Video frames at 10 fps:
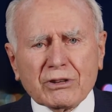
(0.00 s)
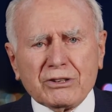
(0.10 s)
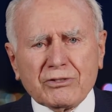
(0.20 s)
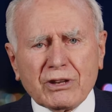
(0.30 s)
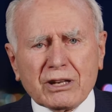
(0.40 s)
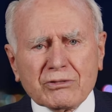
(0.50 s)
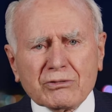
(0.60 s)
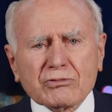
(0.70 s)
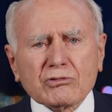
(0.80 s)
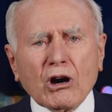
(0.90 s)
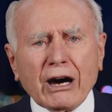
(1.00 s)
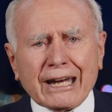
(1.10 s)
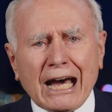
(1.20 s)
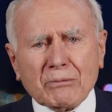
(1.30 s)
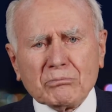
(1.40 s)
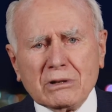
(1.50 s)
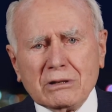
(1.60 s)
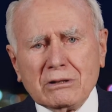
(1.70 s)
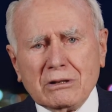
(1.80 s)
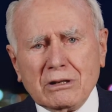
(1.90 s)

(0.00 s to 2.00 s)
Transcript: these things as tied up.